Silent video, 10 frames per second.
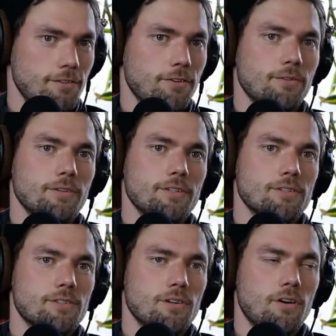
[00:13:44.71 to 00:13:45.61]

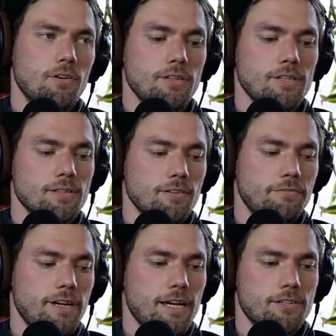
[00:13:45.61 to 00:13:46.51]
There's all these
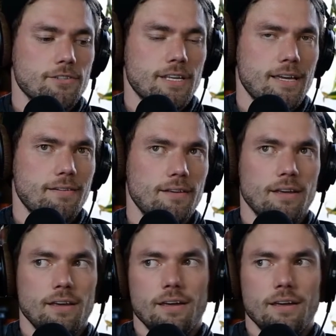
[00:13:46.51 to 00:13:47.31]
little factors that